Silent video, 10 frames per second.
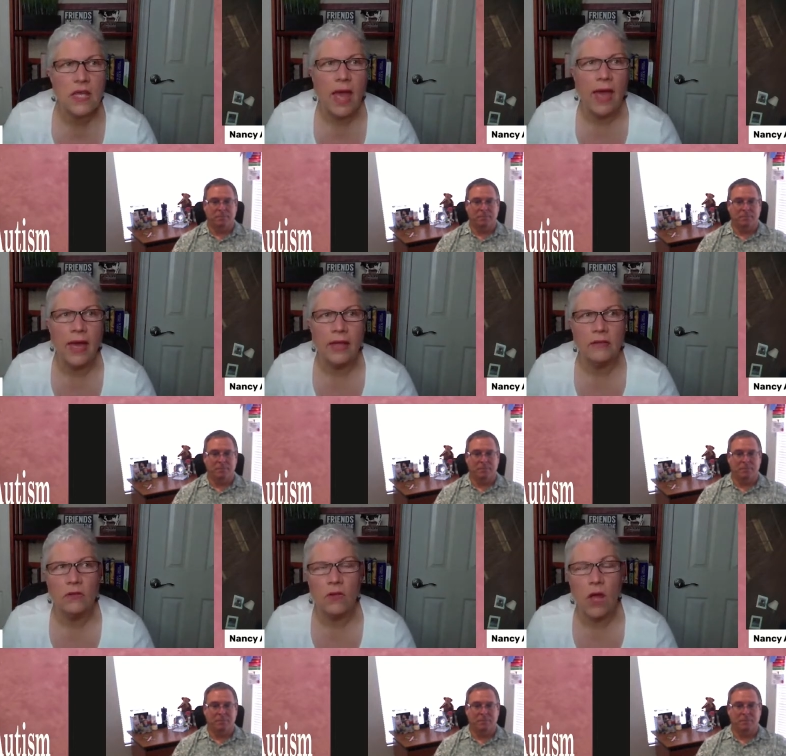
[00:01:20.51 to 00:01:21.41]
Speaker 1: and
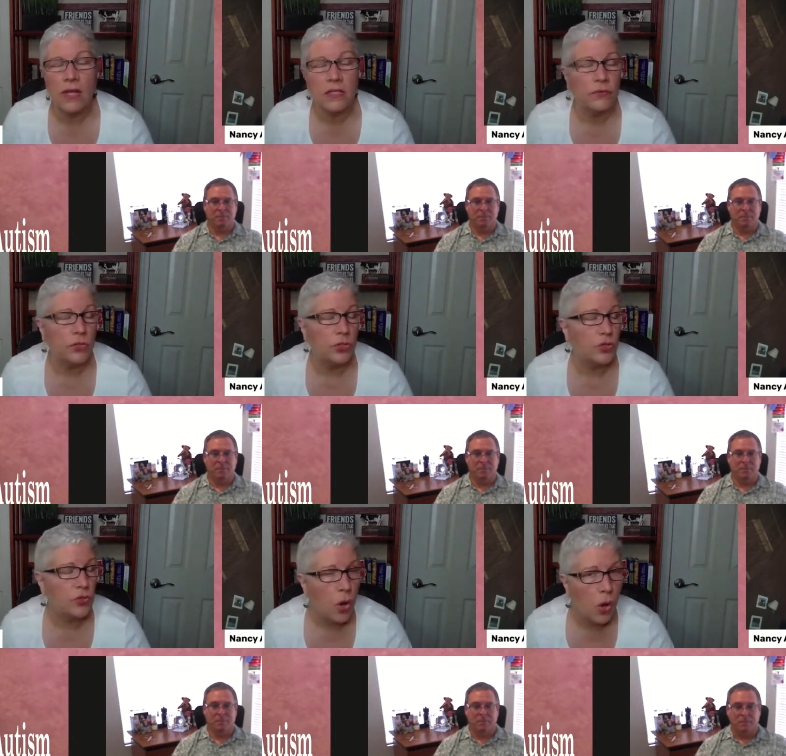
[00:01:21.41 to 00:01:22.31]
loss of
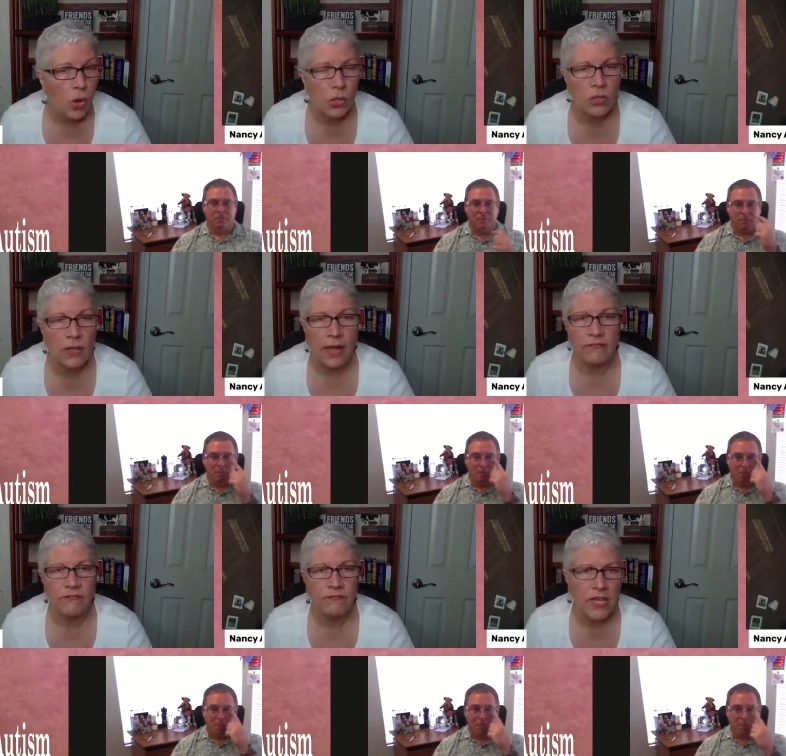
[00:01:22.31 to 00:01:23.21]
control and
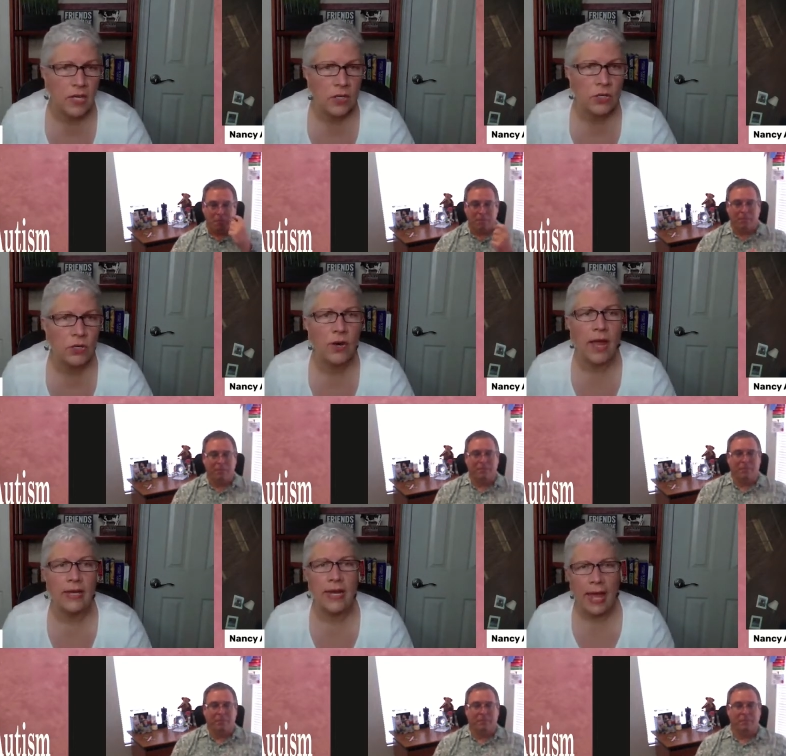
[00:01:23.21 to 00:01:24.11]
fear
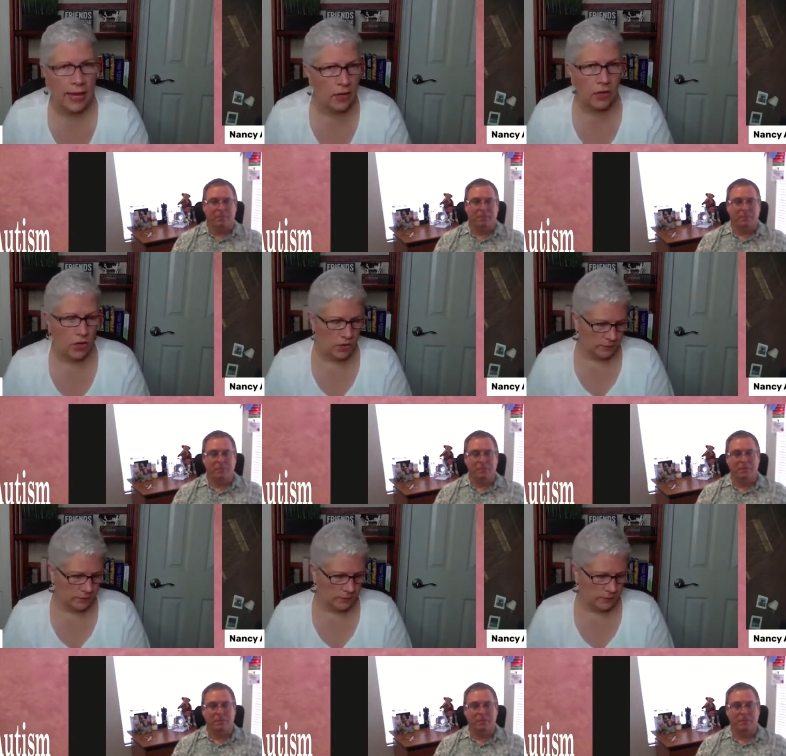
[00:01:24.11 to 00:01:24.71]
and anger?